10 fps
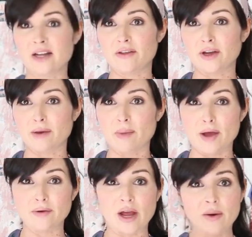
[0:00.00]
another
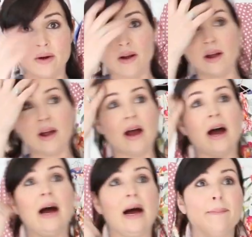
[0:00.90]
kimono.
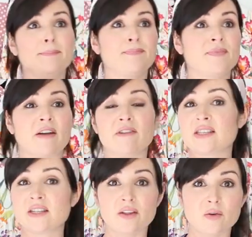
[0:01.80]
There
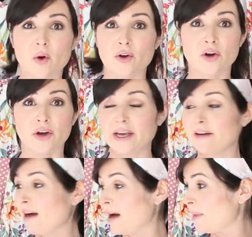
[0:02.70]
is another one knocking
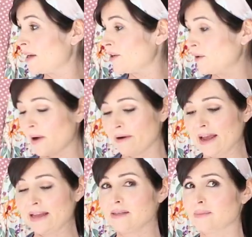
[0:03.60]
around, but I don't know where it
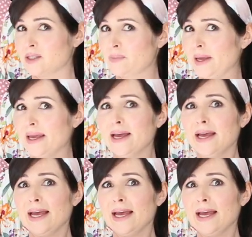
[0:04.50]
is. It must be